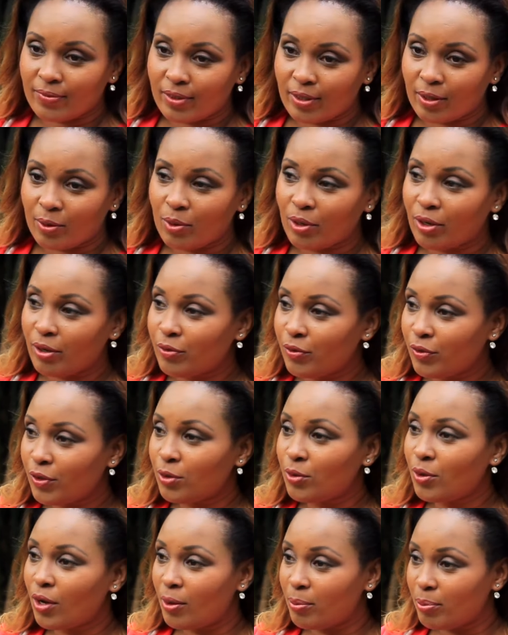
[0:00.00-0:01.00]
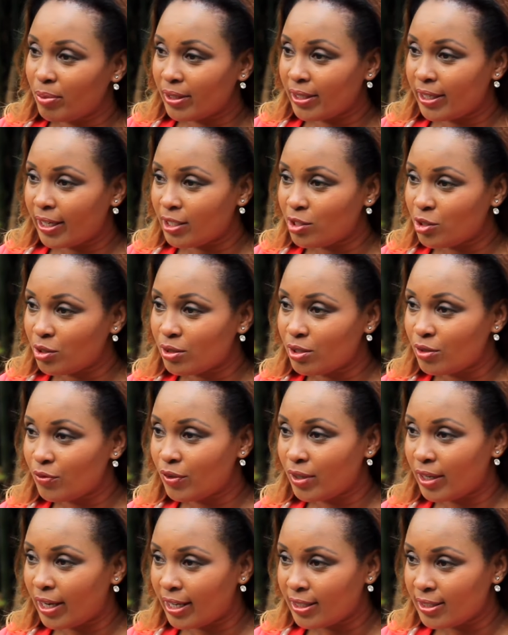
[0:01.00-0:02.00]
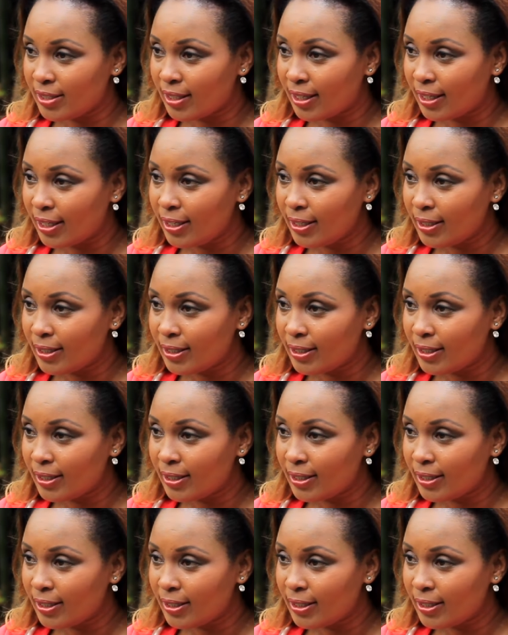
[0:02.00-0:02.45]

there were a few complications for Natalie.